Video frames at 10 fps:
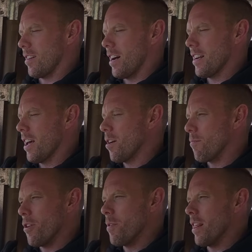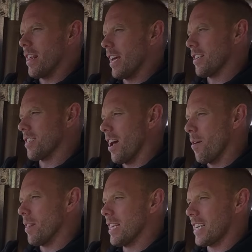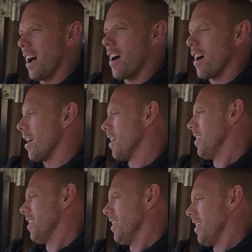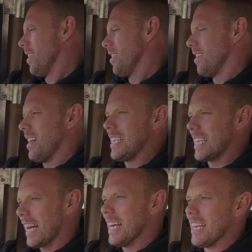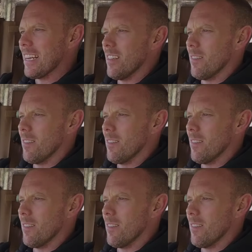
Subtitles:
I don't know, ruining things. So this car, it's clean.